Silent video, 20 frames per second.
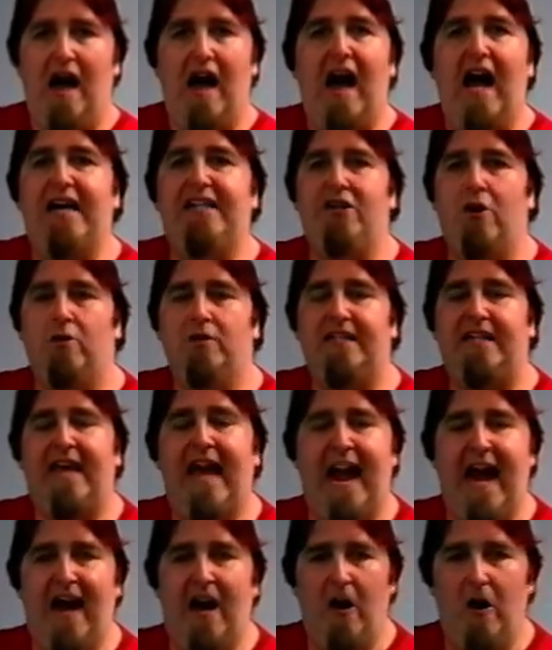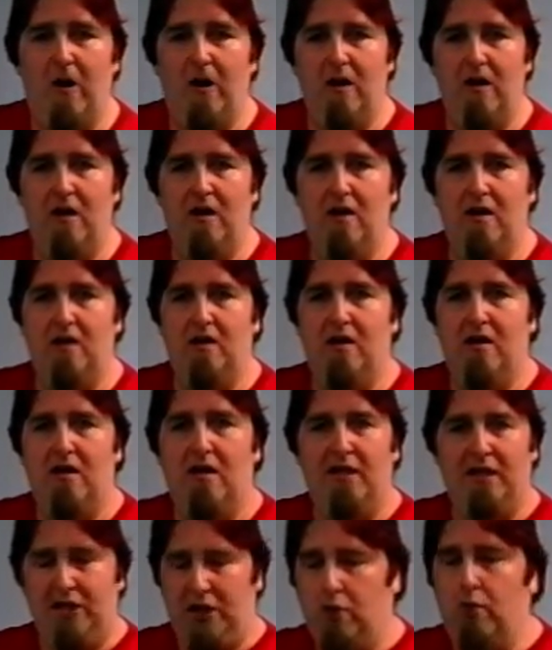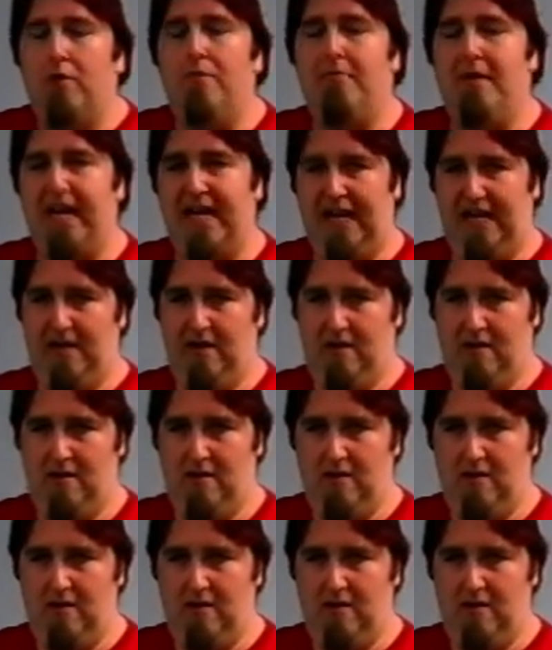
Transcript: I don't care. You and me.